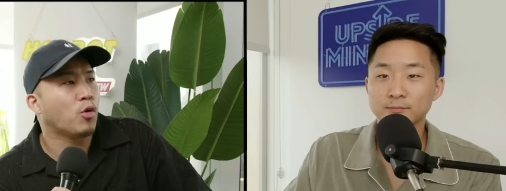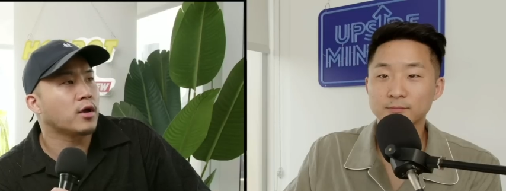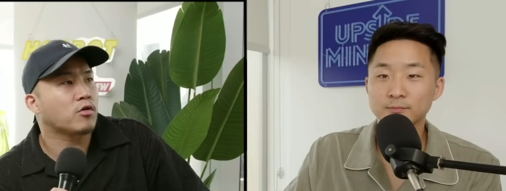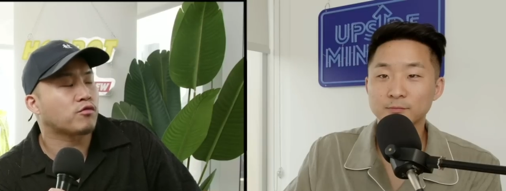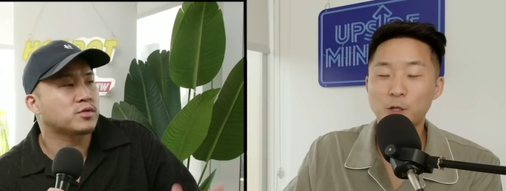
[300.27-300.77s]
Speaker 1: or
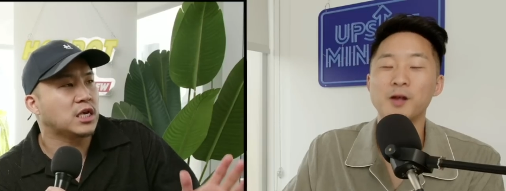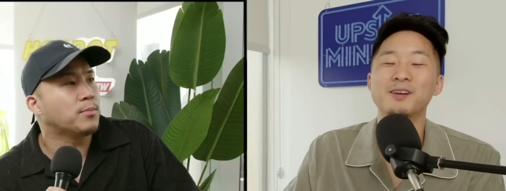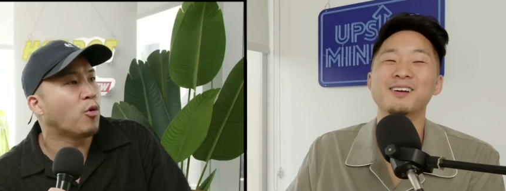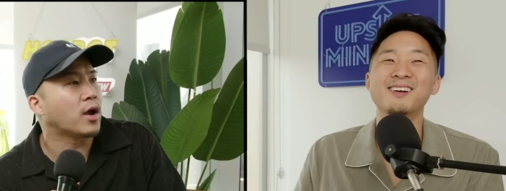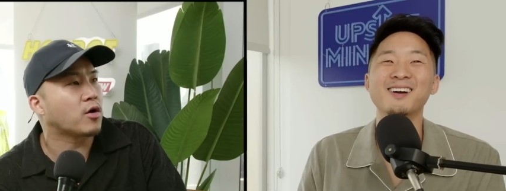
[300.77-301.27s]
C boy
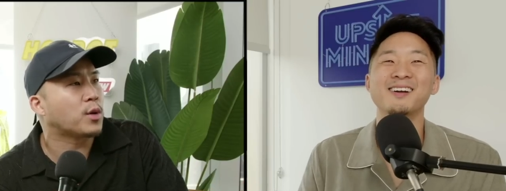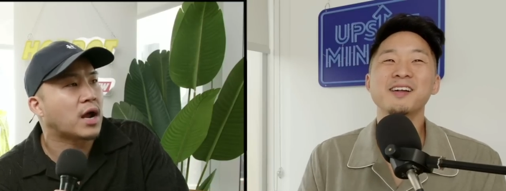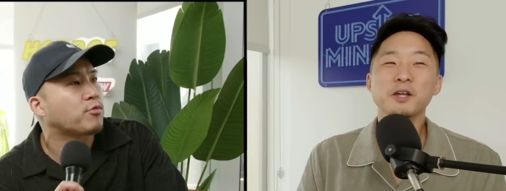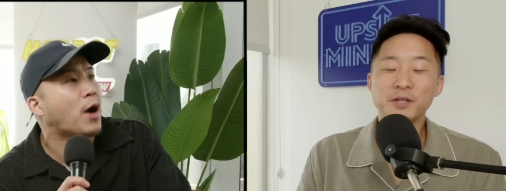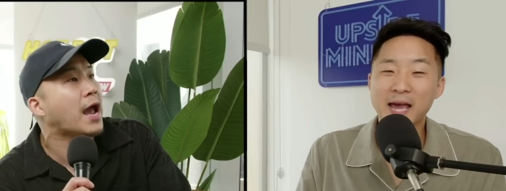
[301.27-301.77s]
or whatever,
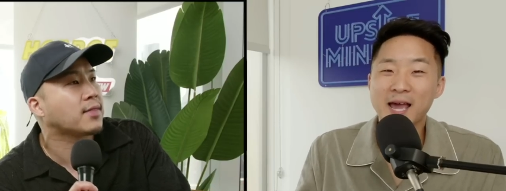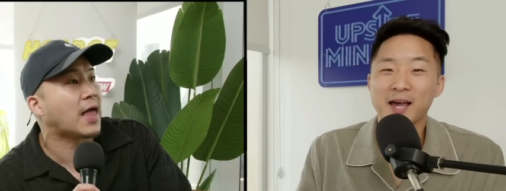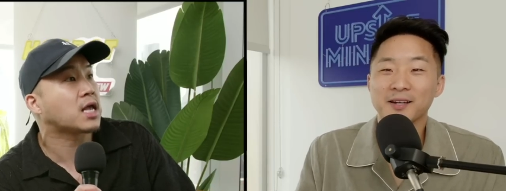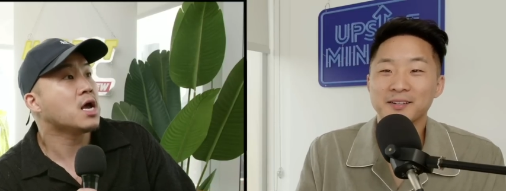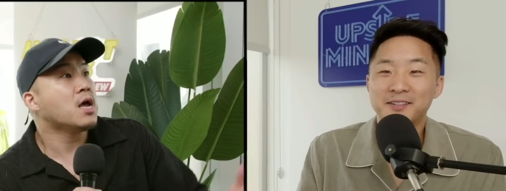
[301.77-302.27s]
right? Yeah. Like,
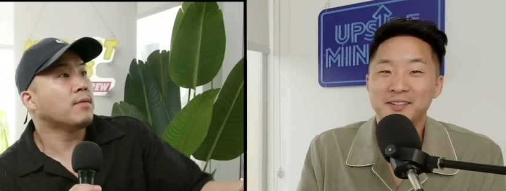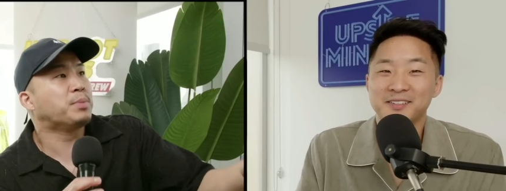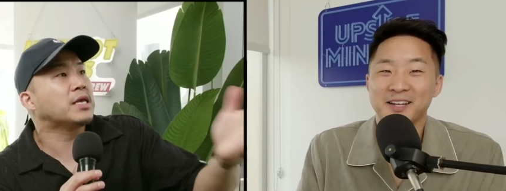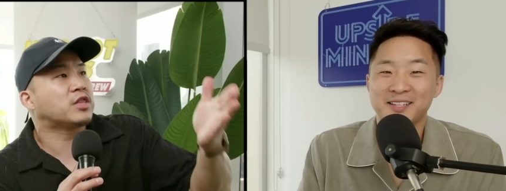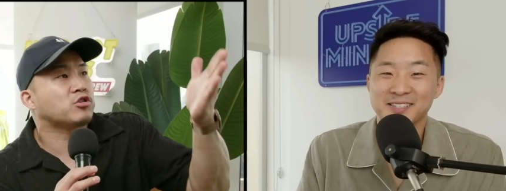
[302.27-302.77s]
be,
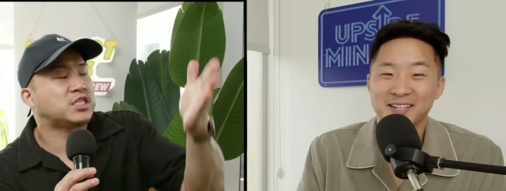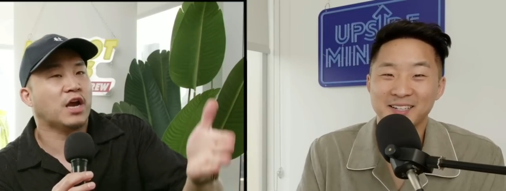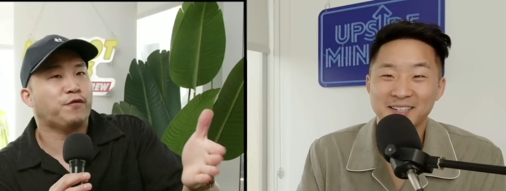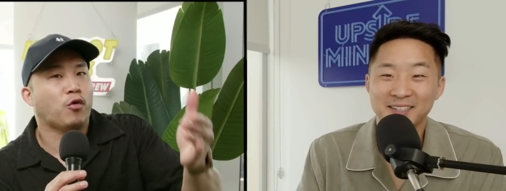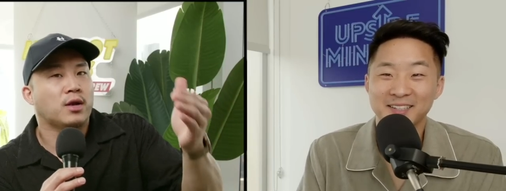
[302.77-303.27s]
there's
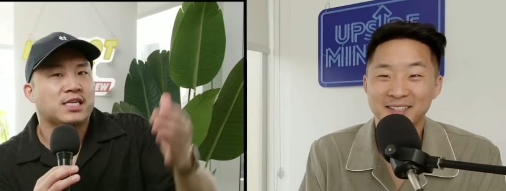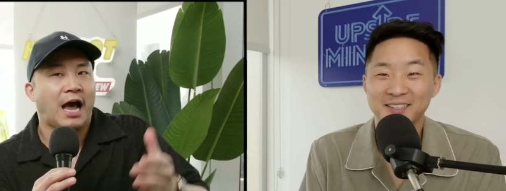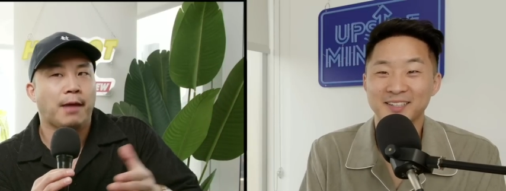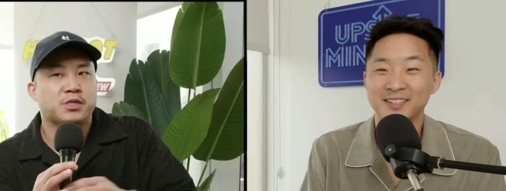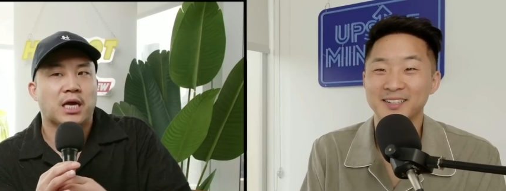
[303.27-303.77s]
different types
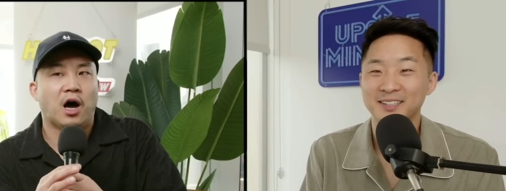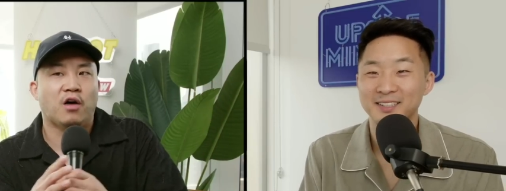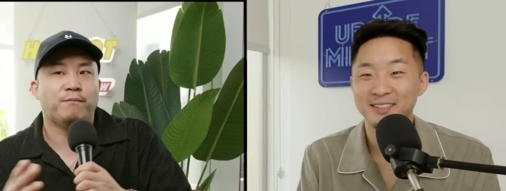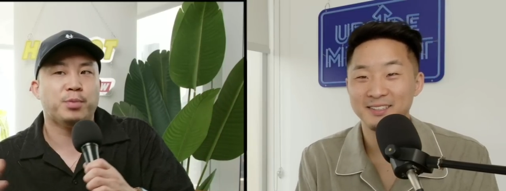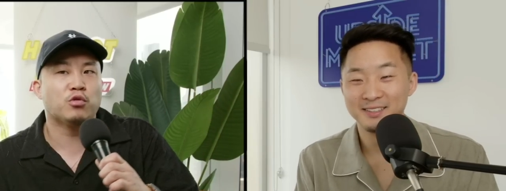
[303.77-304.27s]
of
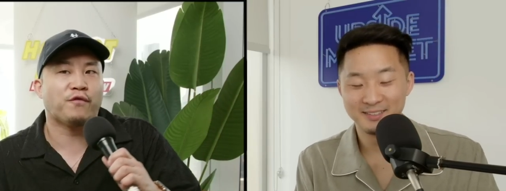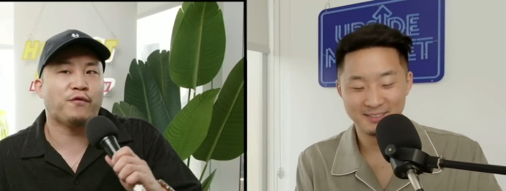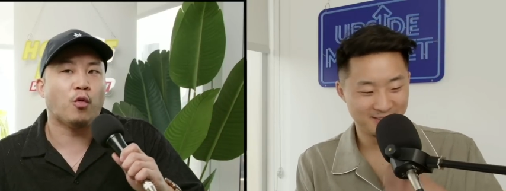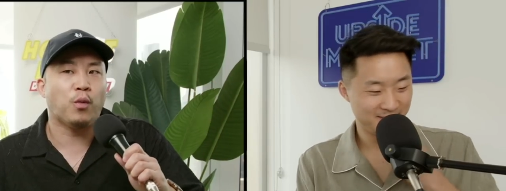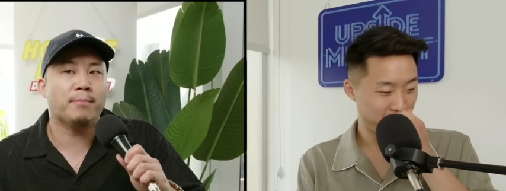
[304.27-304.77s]
beautiful
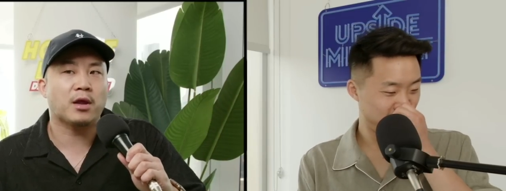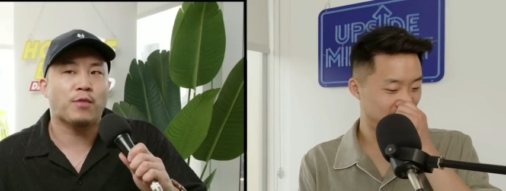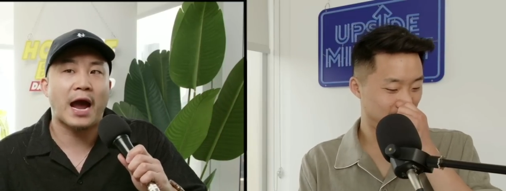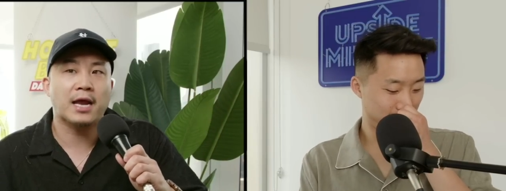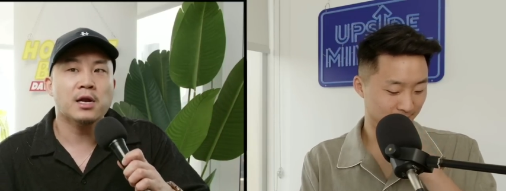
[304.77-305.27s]
women, right?
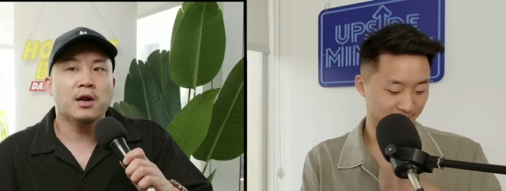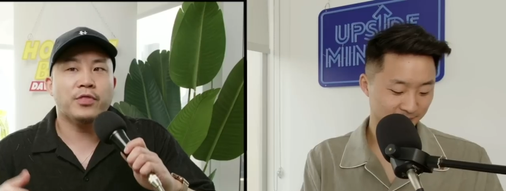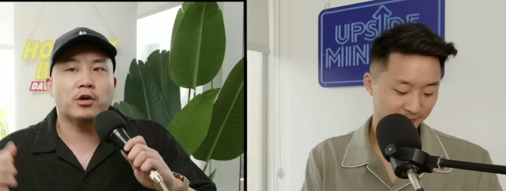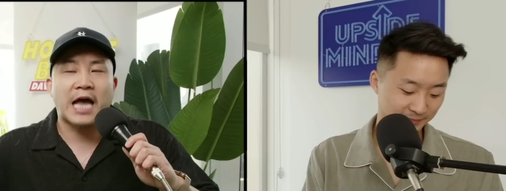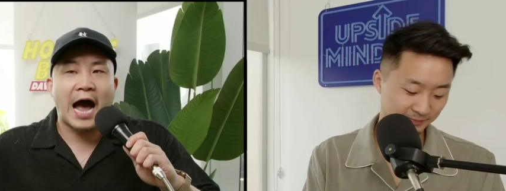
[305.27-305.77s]
There's
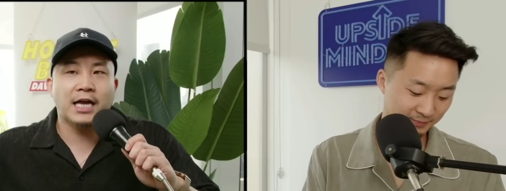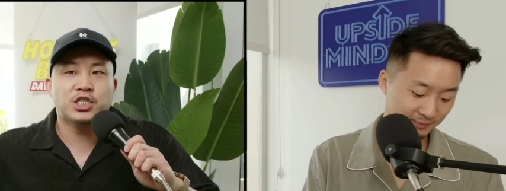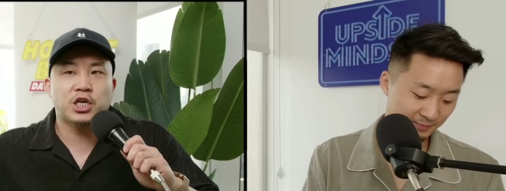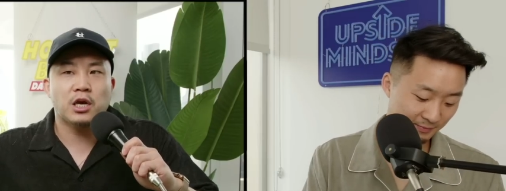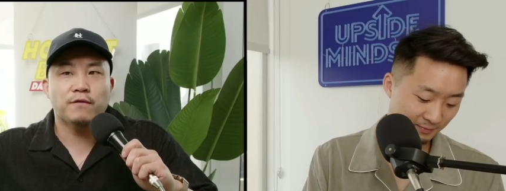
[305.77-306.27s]
IG
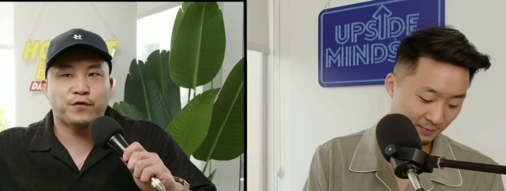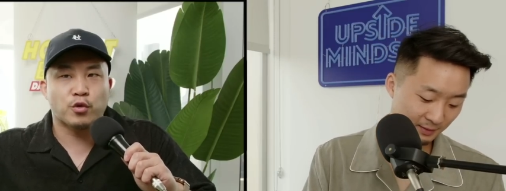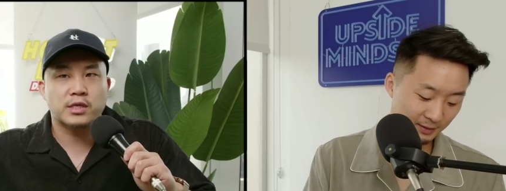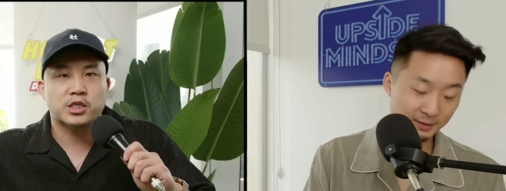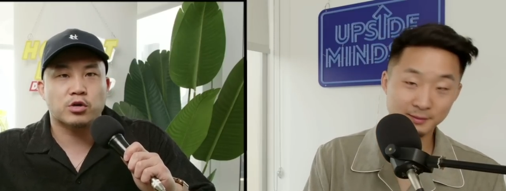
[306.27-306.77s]

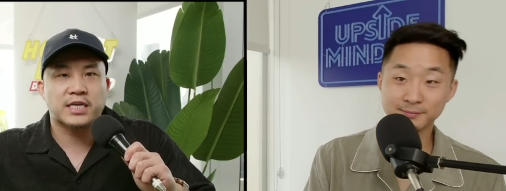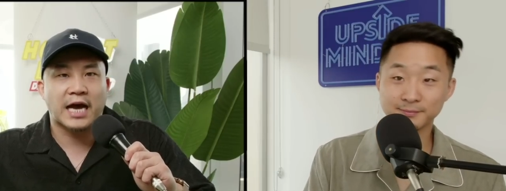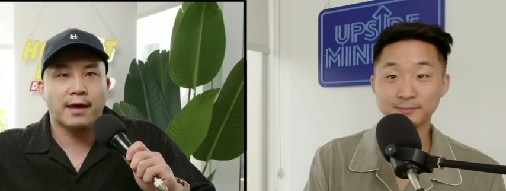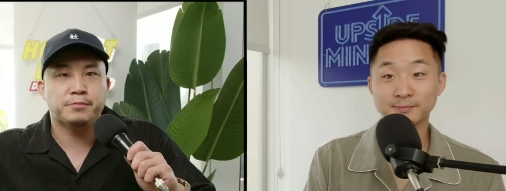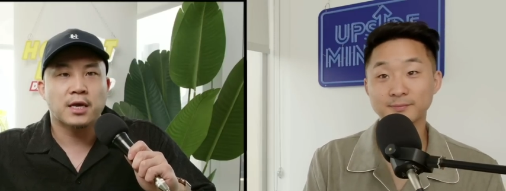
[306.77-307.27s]
influencer
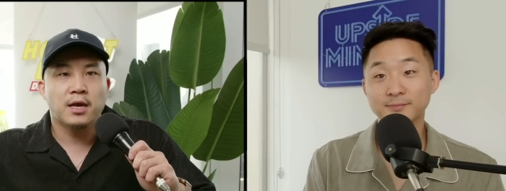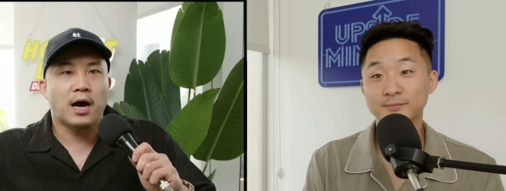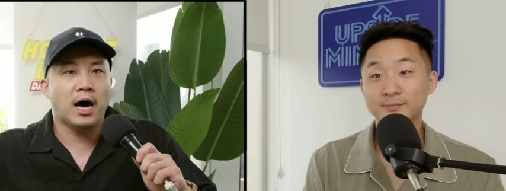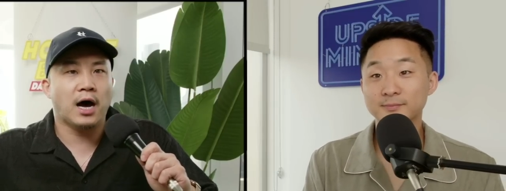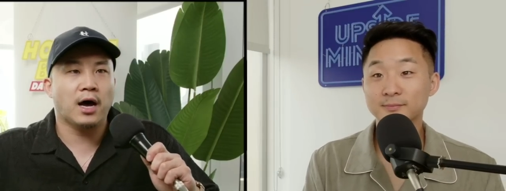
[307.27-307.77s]
types.
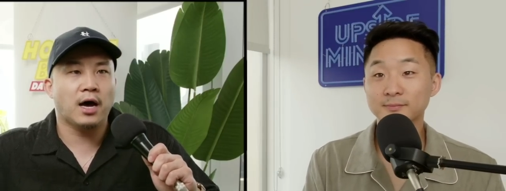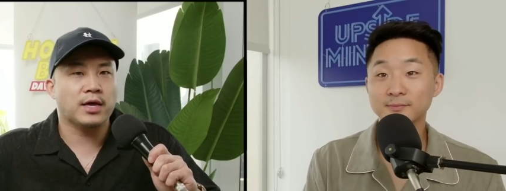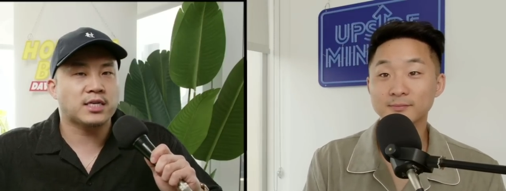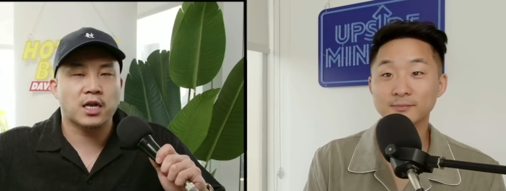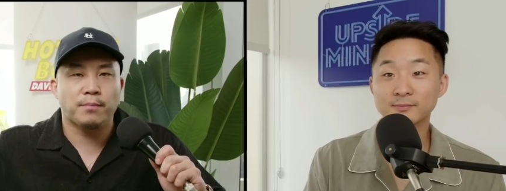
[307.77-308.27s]
Uh, they tend
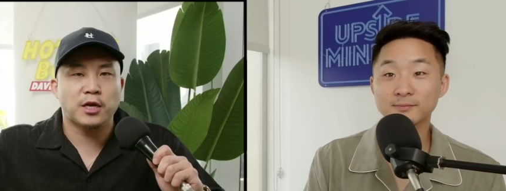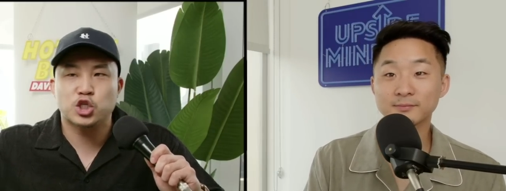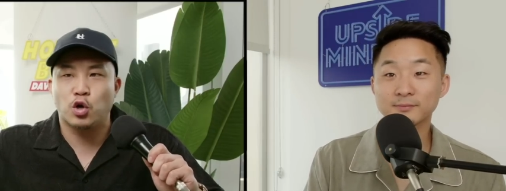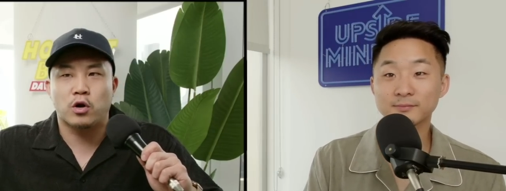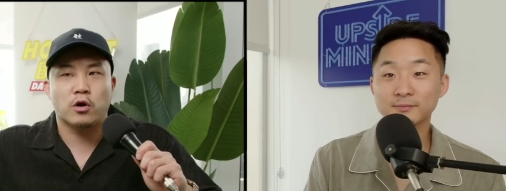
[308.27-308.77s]
to be
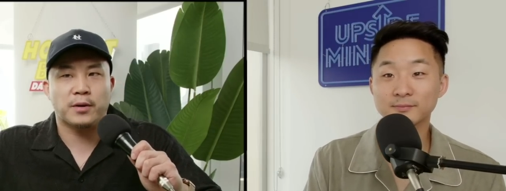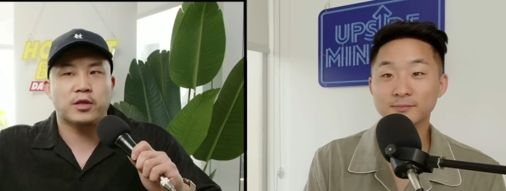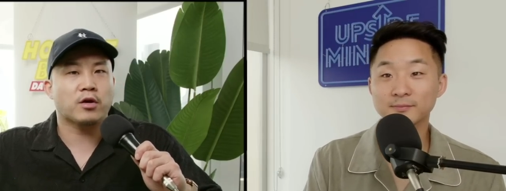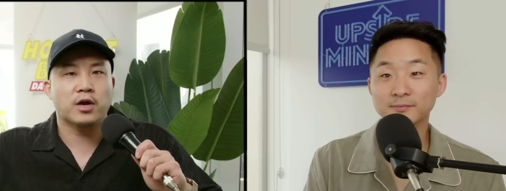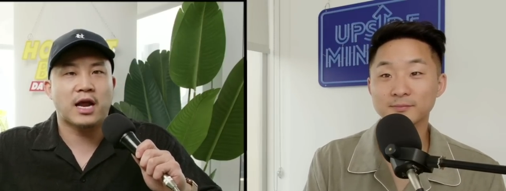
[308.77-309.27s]
shorter, but they're
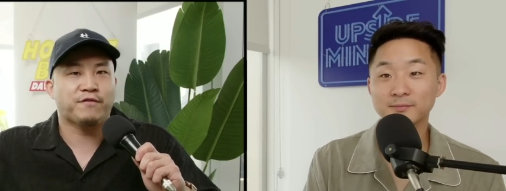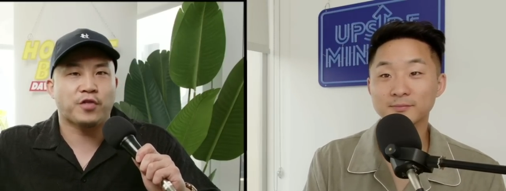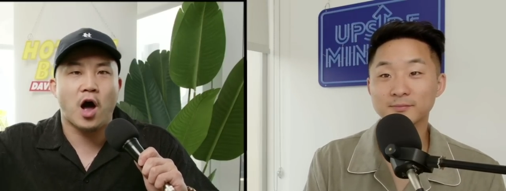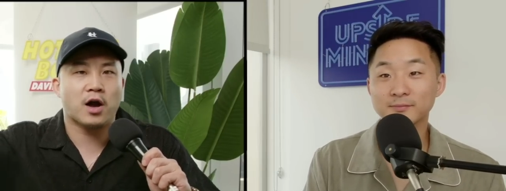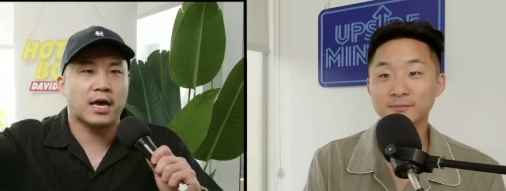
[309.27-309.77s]
good at
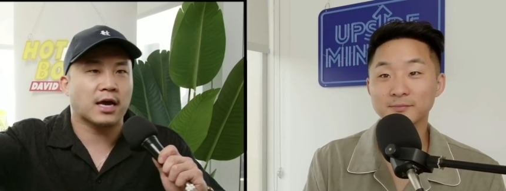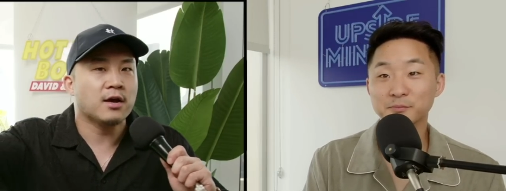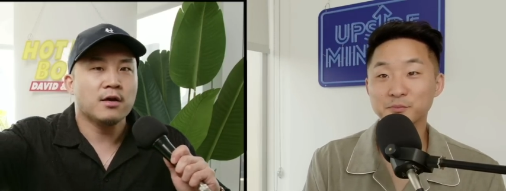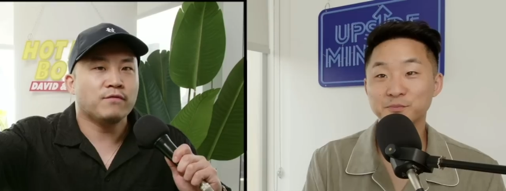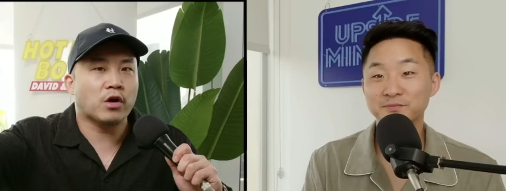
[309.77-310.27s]
vlogging.
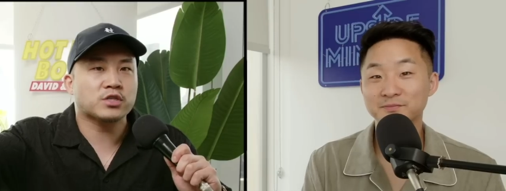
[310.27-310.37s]
There's